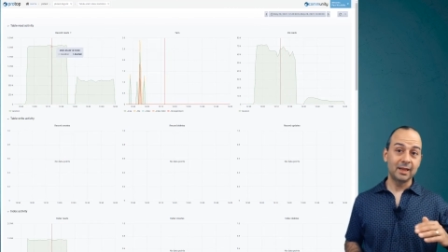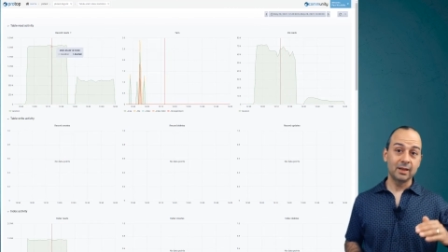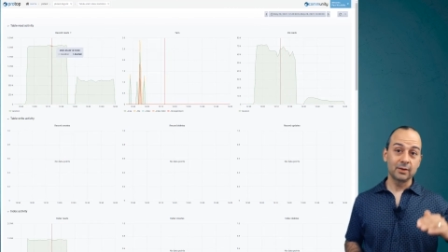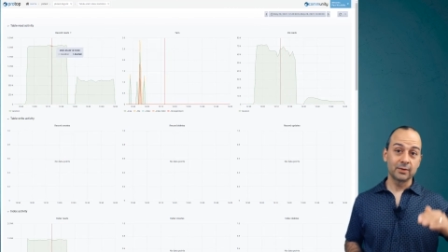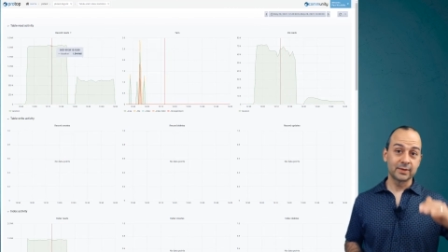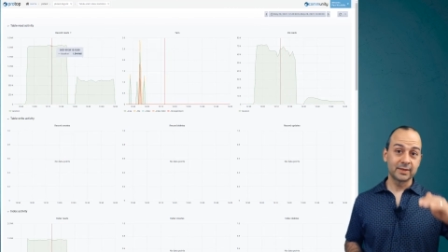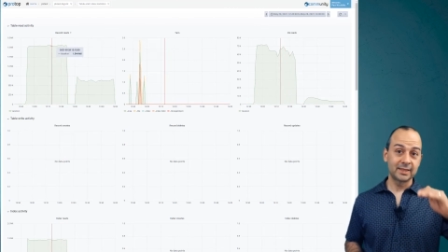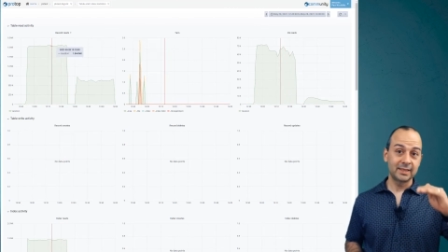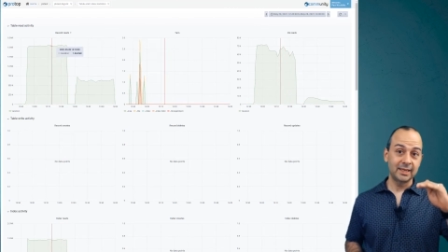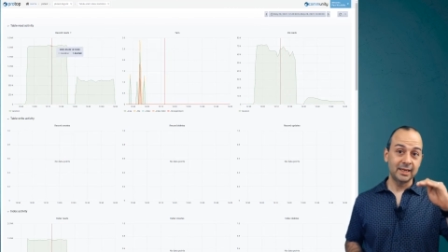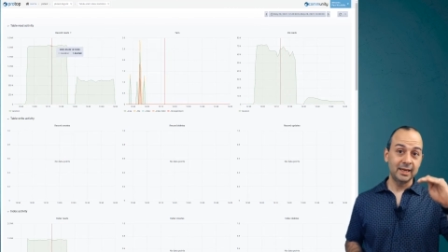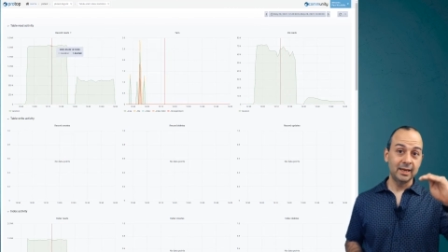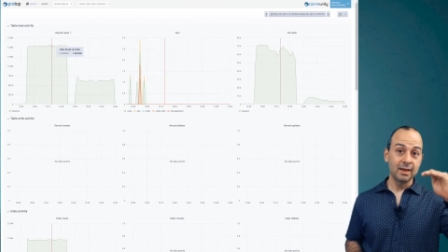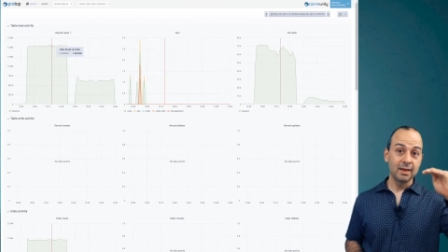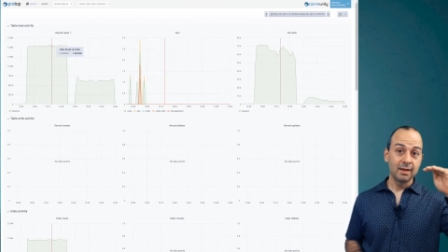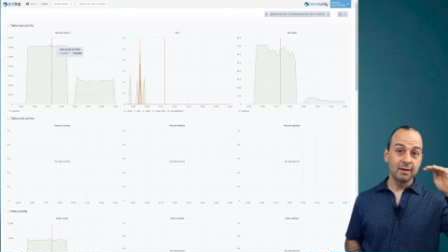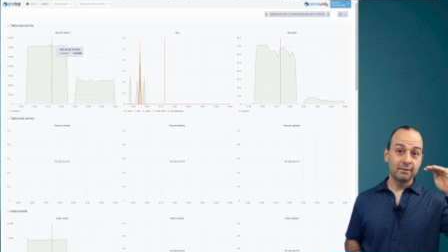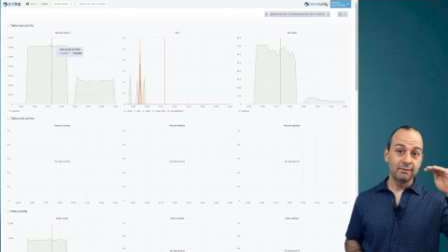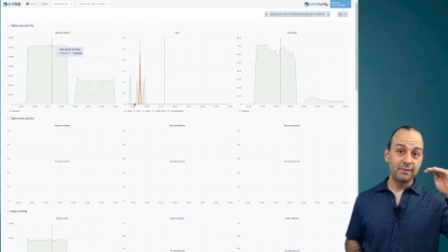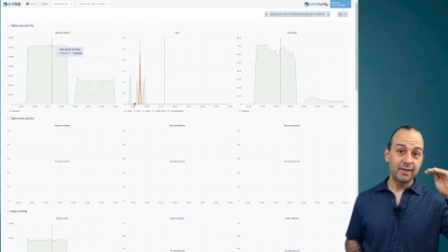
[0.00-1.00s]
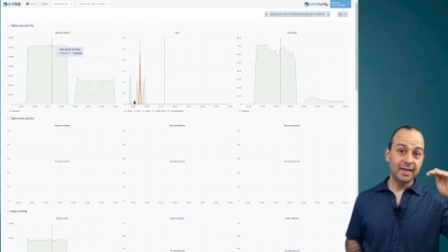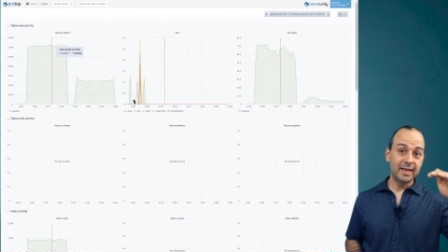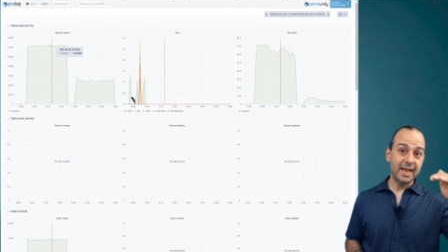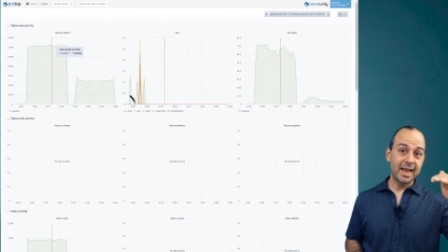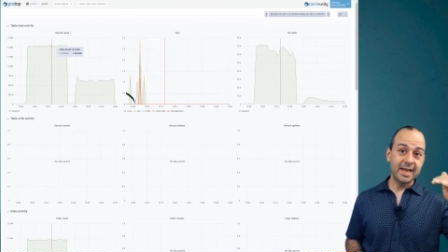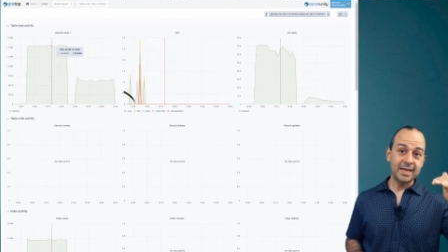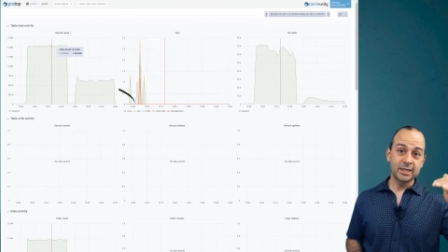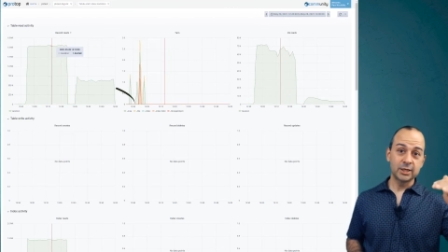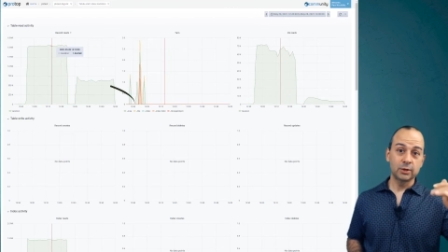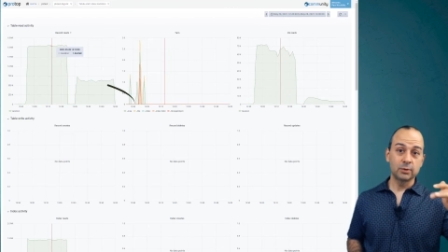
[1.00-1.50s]
You'll see
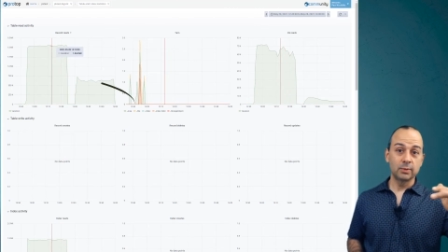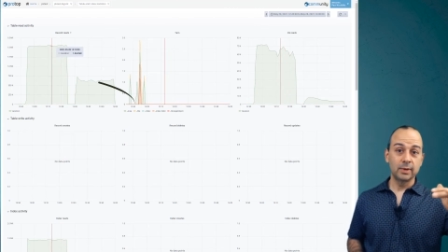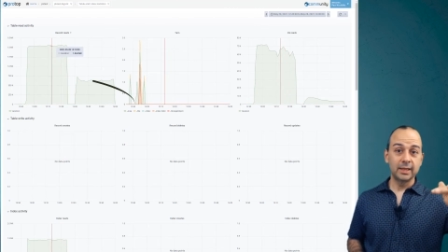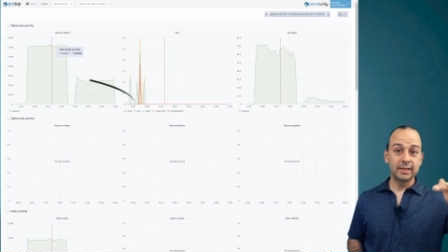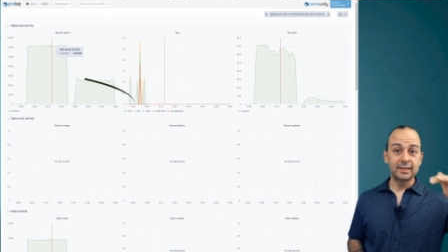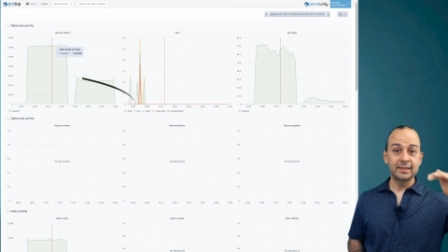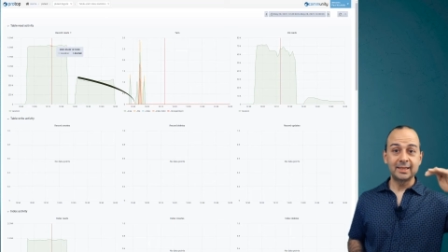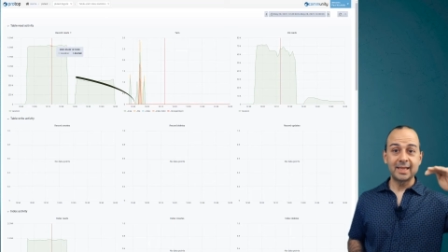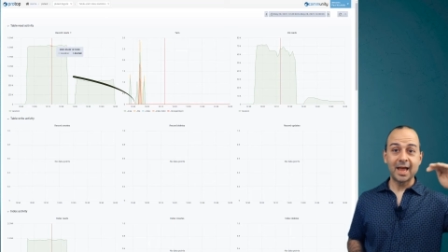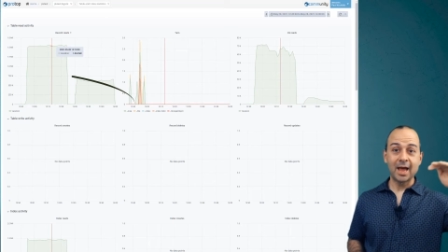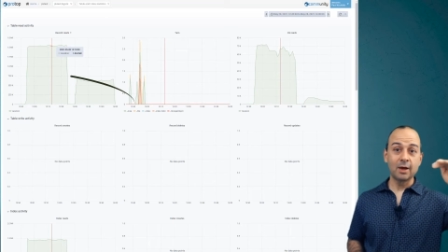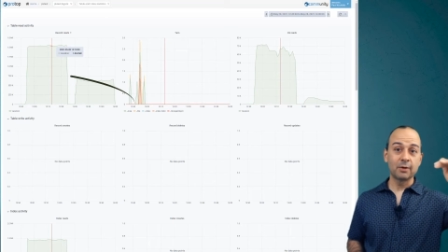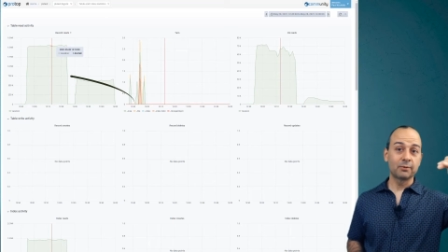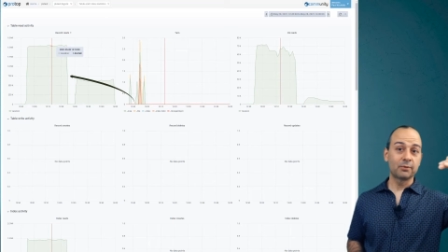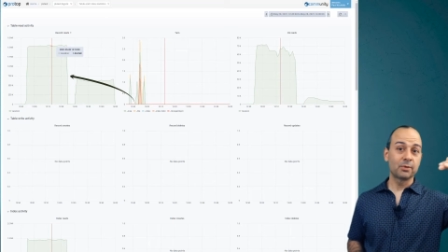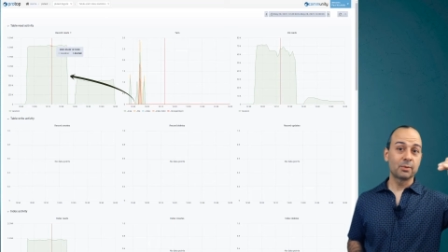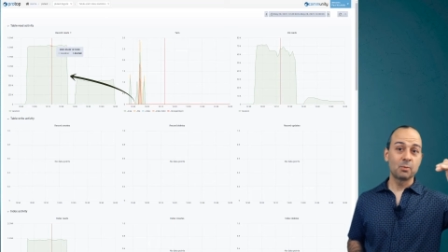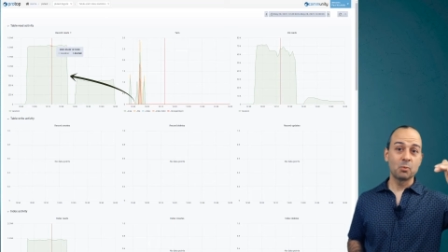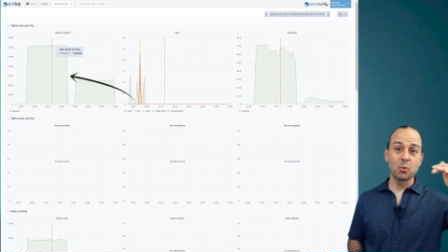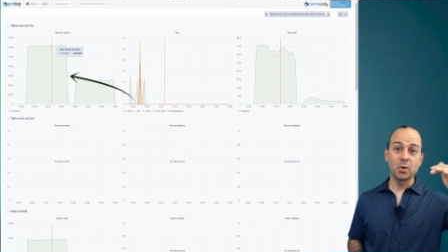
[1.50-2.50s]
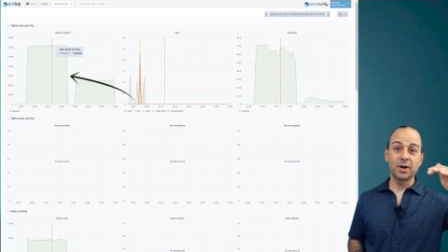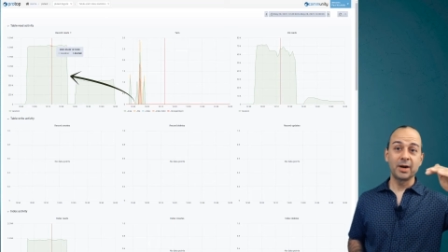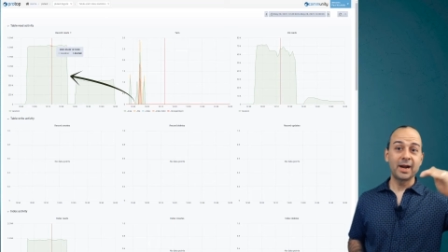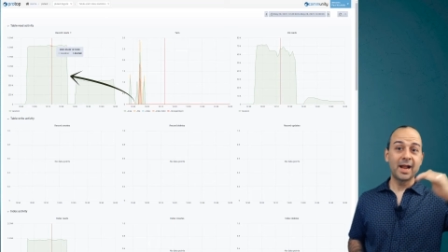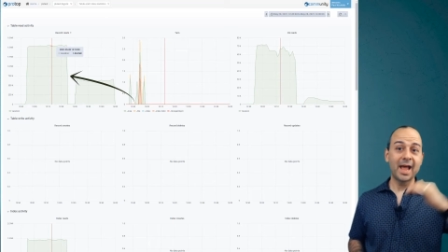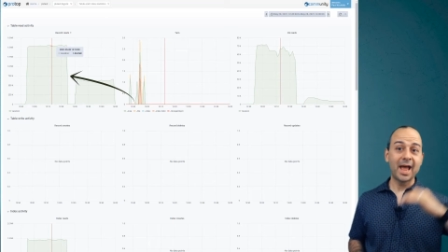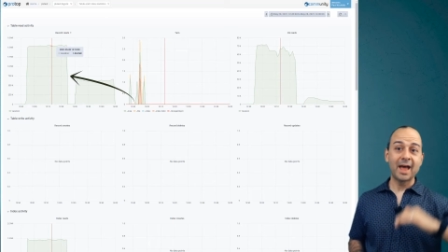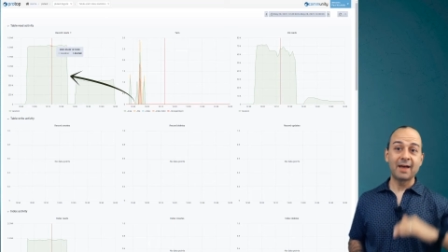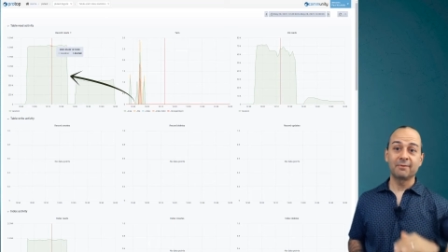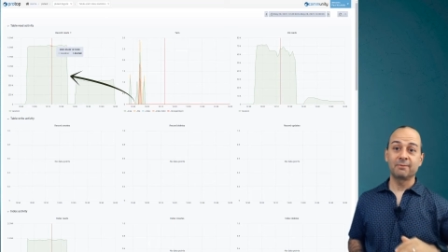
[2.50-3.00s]
vacation reads down from
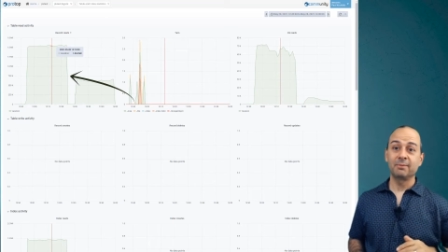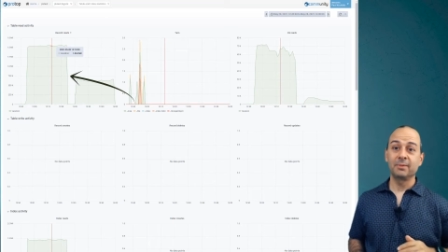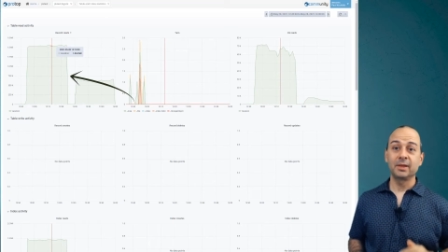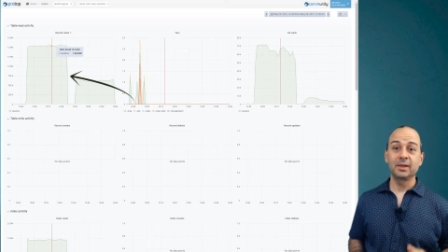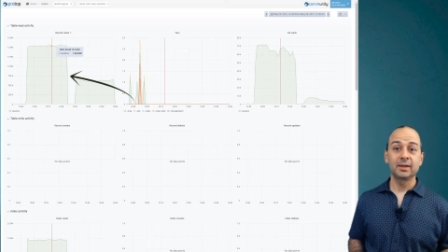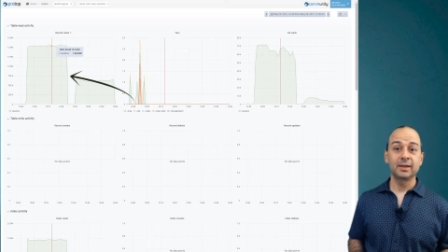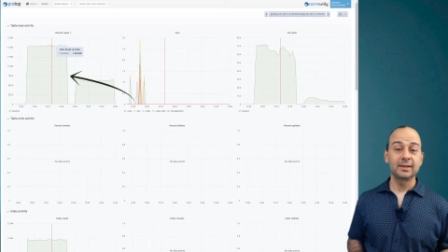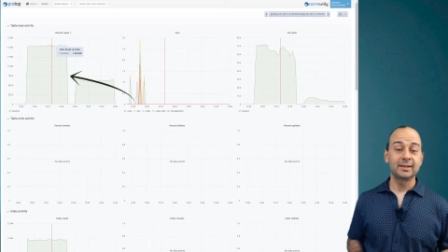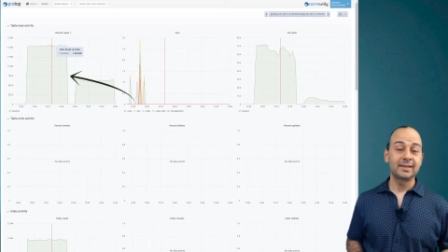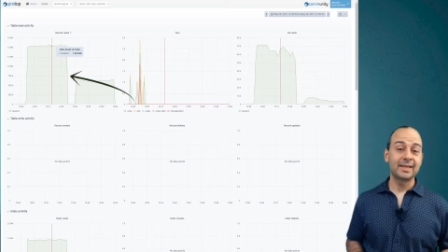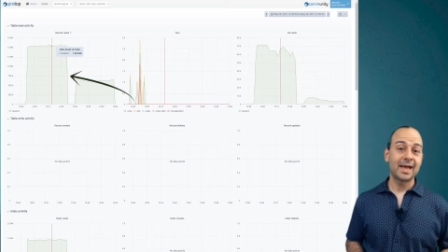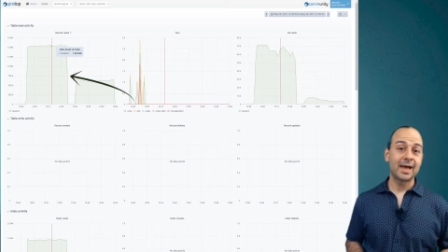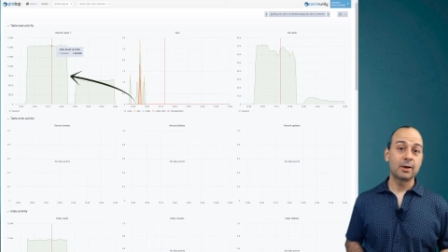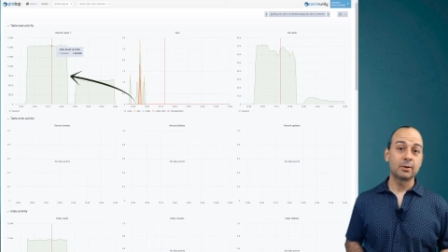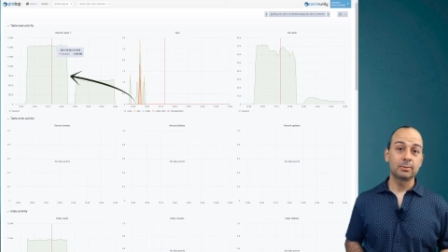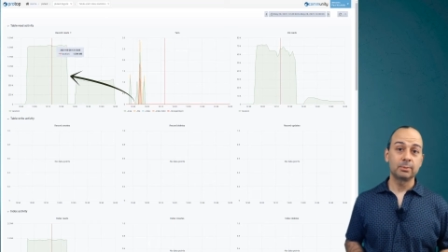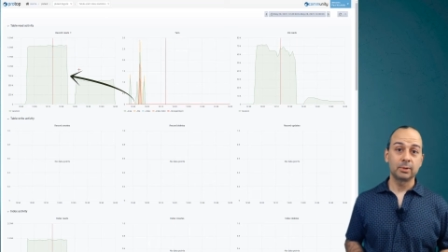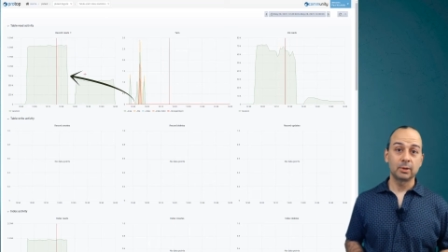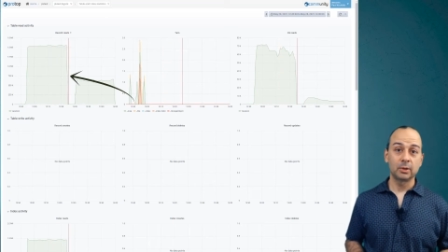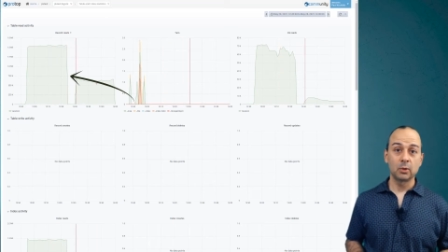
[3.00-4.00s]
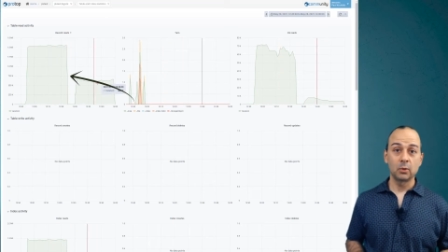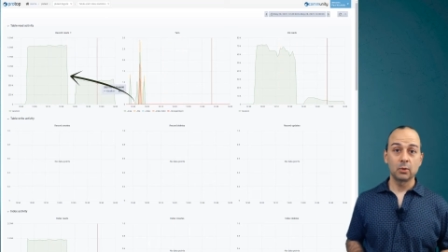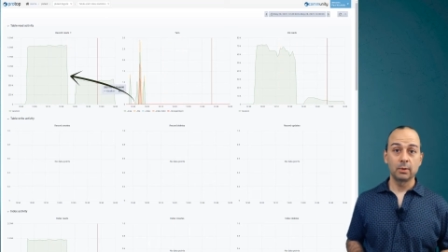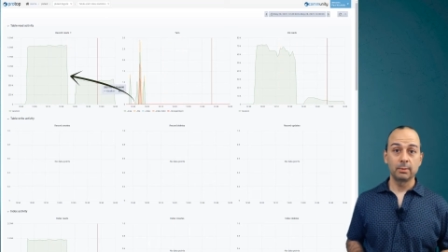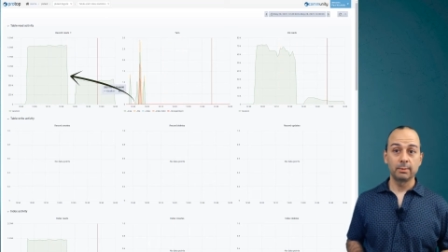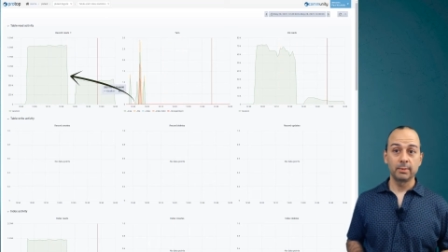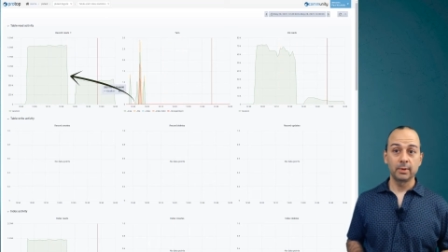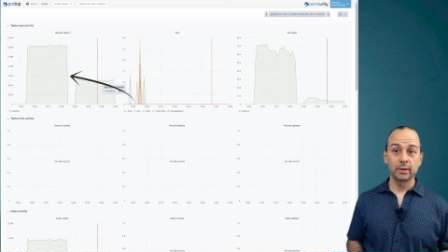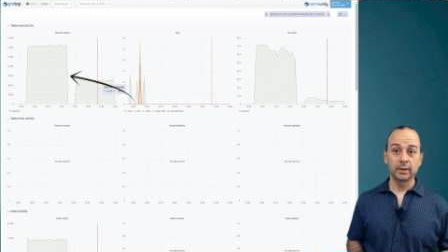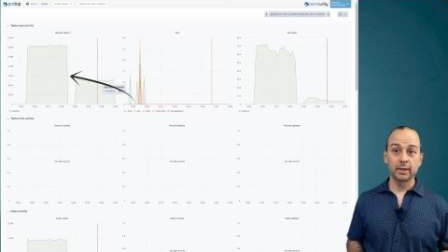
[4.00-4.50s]
1.5 million down below
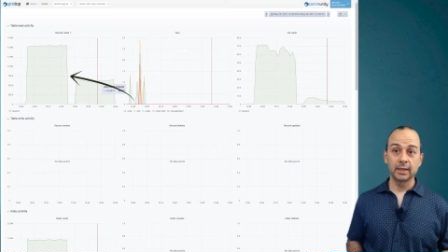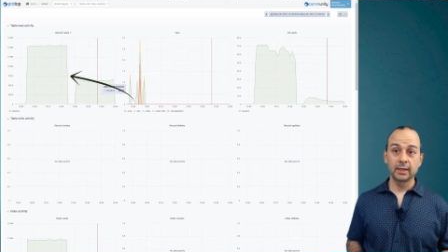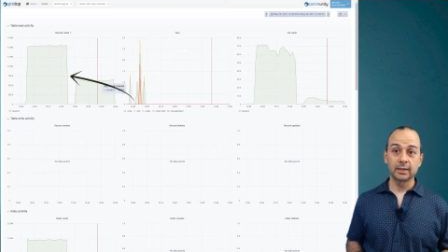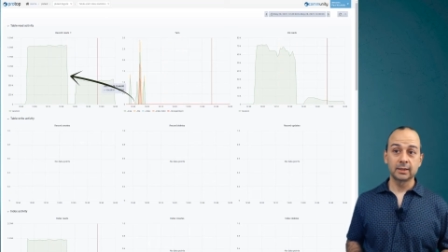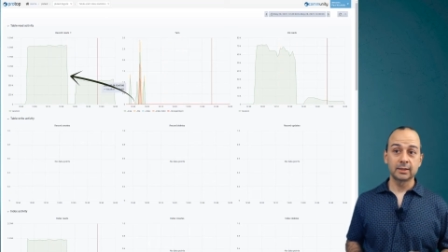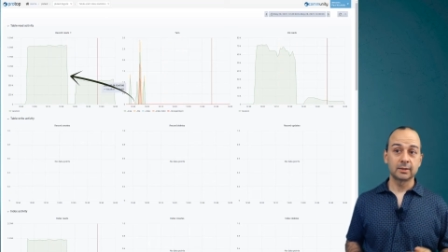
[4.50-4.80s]
1 million.